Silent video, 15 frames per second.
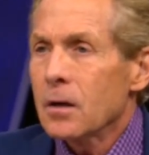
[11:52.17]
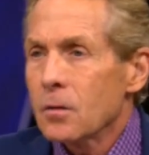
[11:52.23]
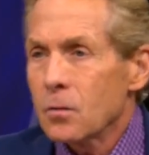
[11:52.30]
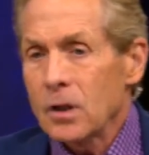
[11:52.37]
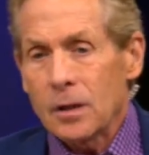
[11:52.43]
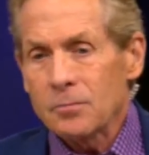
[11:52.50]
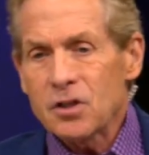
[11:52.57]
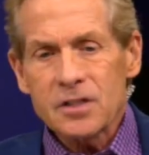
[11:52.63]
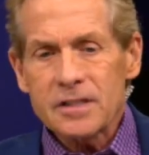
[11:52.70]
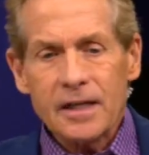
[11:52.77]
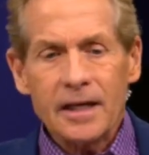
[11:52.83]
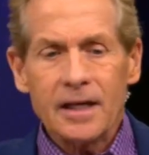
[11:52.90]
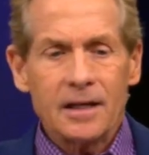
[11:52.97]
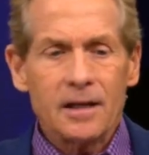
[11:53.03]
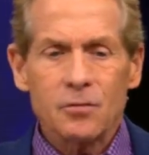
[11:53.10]
Well, I'm just
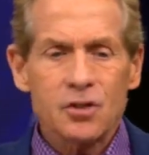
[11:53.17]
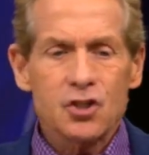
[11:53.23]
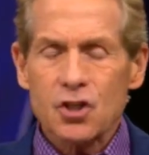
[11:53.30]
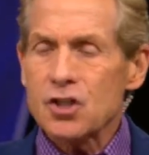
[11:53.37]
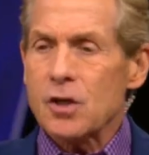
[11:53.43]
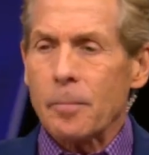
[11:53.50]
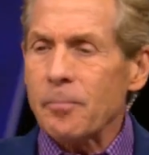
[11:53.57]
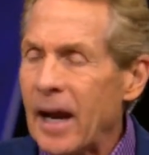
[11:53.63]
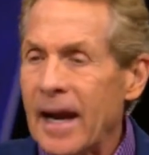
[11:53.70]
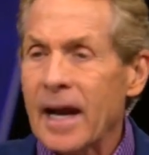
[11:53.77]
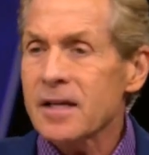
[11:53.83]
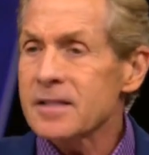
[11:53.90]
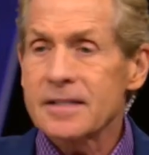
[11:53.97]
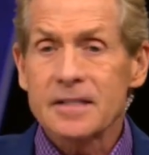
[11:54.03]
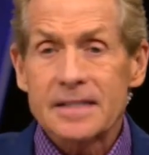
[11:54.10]
saying it was just a
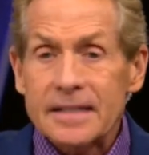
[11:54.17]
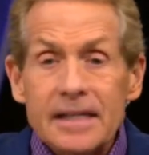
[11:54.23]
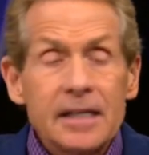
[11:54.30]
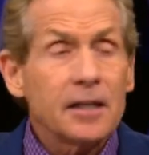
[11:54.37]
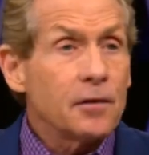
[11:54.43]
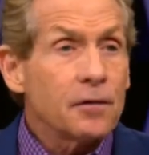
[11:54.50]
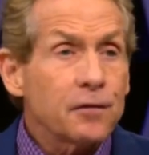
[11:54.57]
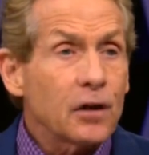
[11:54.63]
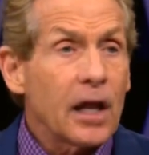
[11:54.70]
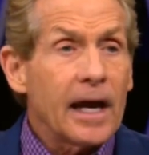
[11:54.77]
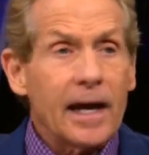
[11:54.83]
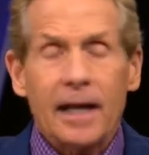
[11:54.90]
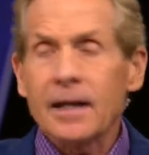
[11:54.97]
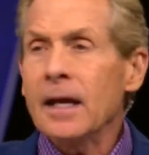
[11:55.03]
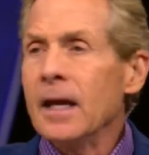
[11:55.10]
pass to Zeke in the flat
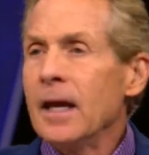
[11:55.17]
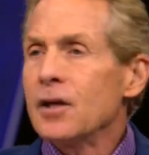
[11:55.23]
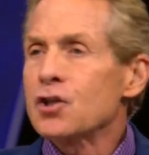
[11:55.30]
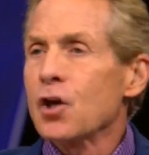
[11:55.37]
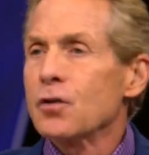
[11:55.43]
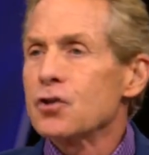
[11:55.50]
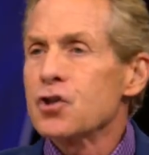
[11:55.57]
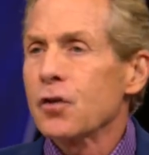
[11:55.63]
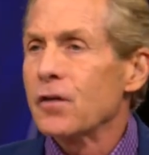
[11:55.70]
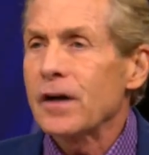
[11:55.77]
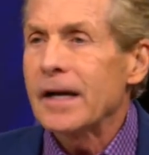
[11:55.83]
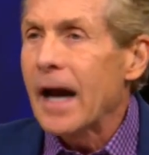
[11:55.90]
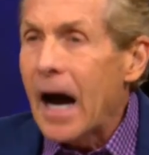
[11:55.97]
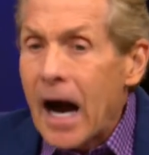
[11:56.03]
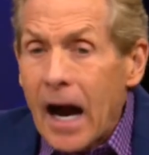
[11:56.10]
to the
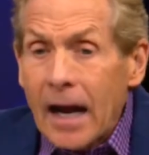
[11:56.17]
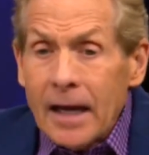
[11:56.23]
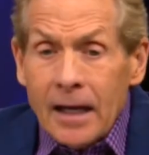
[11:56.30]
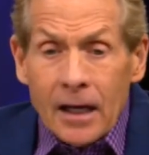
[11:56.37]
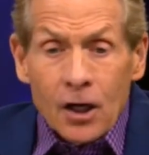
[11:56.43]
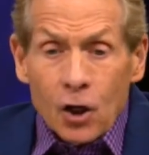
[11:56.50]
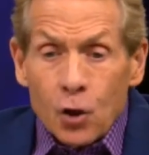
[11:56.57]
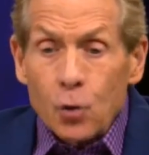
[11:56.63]
guy who